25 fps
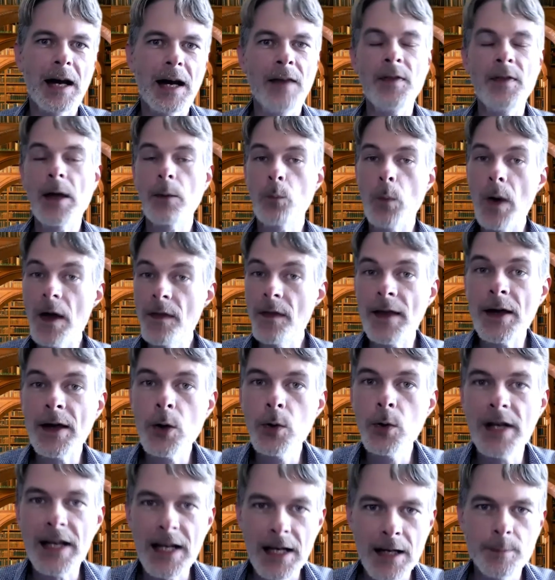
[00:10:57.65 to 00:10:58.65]
And then when they
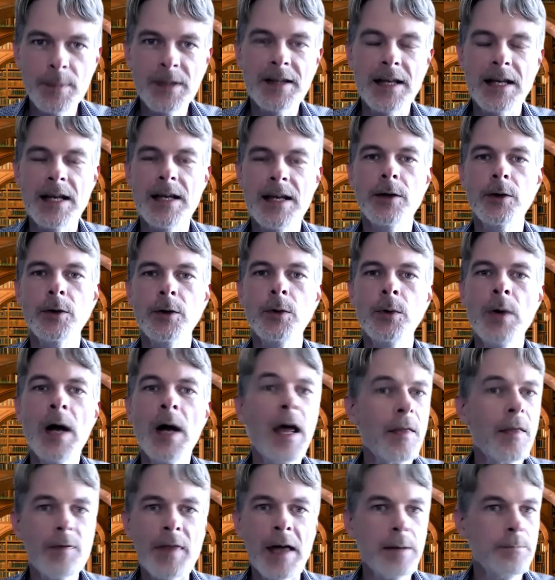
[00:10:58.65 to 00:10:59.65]
go to aim at the hero,
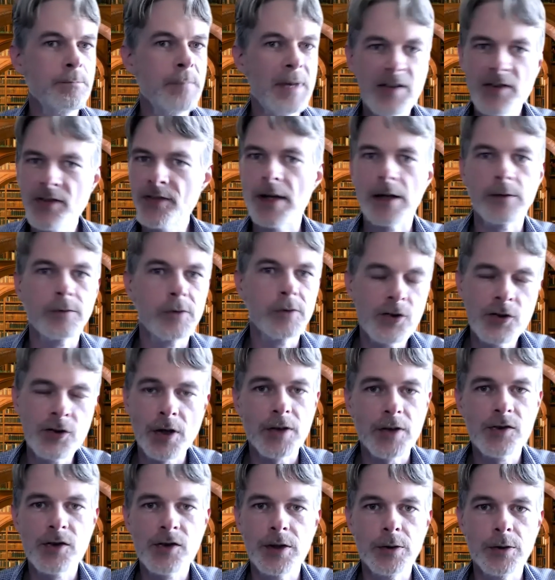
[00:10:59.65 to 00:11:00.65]
they miss several
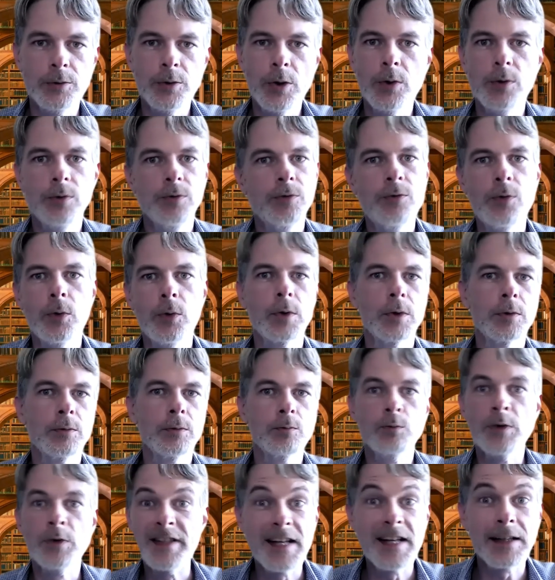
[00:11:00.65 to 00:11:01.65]
shots in a row
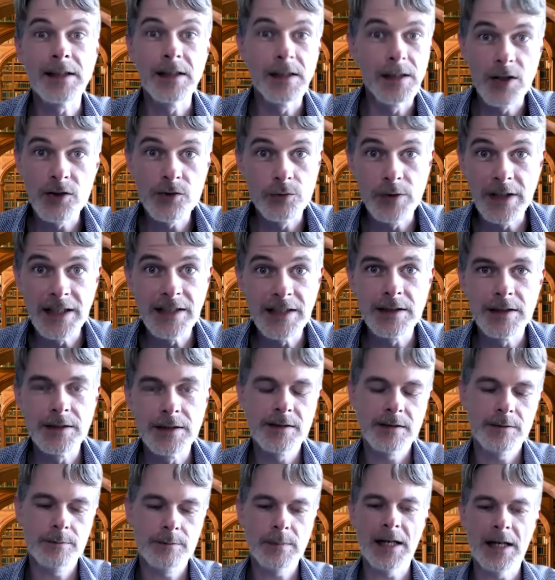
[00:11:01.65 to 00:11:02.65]
for ridiculous
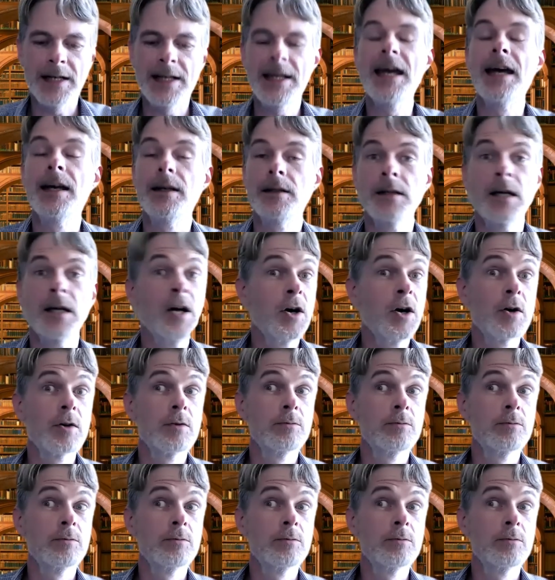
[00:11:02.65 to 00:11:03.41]
reasons. And again,